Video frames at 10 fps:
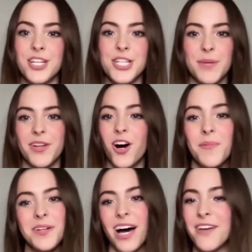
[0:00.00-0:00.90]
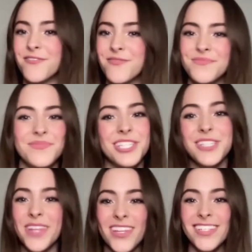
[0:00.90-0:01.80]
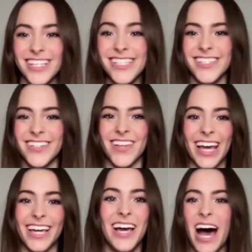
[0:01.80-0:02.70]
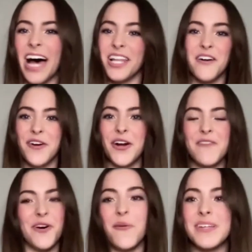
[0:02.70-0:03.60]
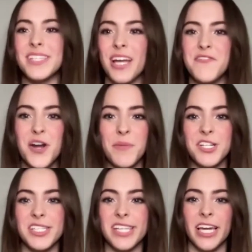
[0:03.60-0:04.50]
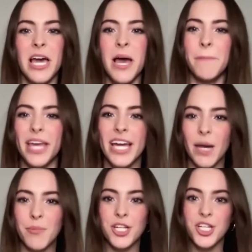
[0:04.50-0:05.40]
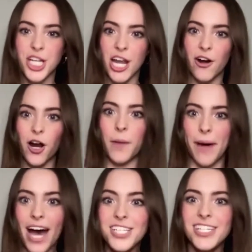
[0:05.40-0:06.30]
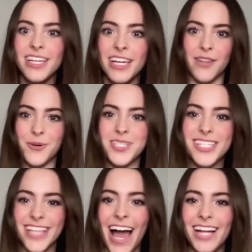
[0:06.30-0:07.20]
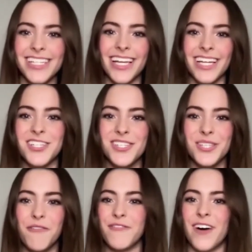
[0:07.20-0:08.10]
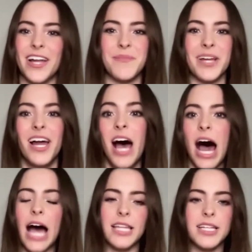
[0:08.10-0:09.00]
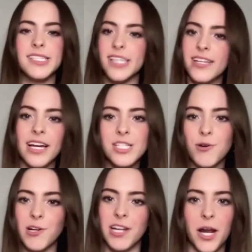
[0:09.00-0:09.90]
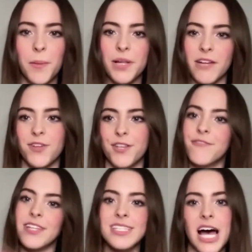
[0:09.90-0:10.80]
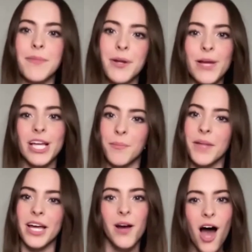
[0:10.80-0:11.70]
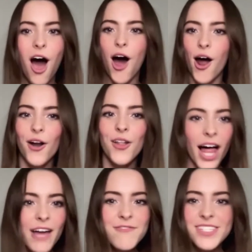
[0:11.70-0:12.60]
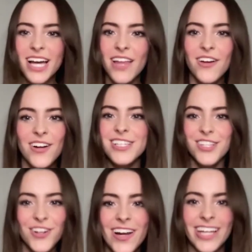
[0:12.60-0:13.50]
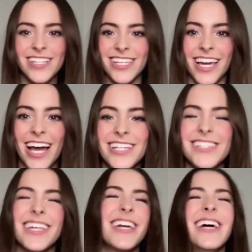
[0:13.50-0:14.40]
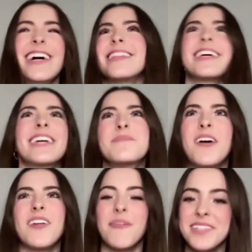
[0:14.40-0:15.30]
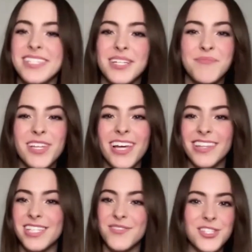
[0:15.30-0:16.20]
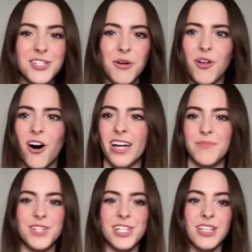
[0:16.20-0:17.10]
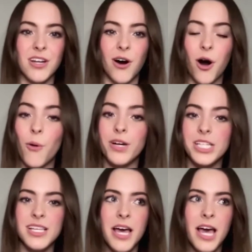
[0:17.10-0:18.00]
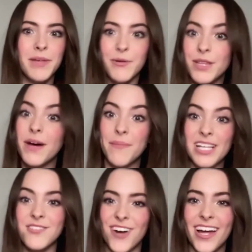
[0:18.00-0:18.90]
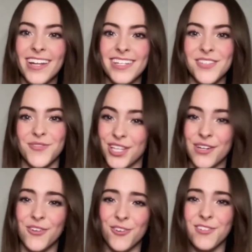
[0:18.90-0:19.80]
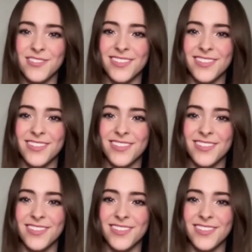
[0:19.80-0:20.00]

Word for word: I mean, Aubin, I've she's my little sister. Like yeah. I love her. I've always loved her, but just like being able to share our passion together, which is acting, is just so fun. I mean, I like sit next door on an airplane for the fifth time in a week. I'm like, our life together is crazy. And just like thinking about how it's gonna be like this for so long and I'm just gonna always be with my best friend is really cool.